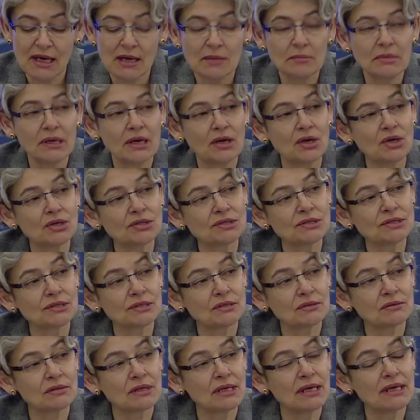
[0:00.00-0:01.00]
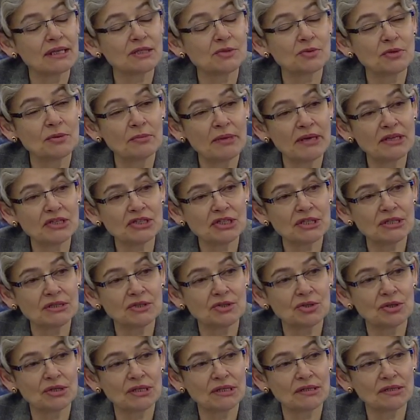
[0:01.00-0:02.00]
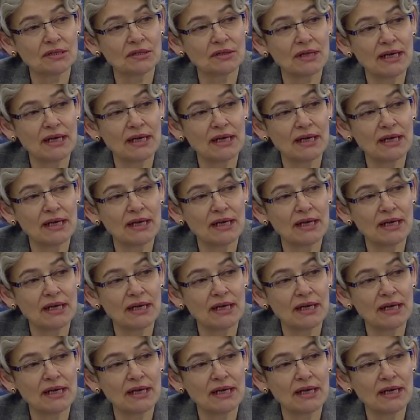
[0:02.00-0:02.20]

because as we mentioned during the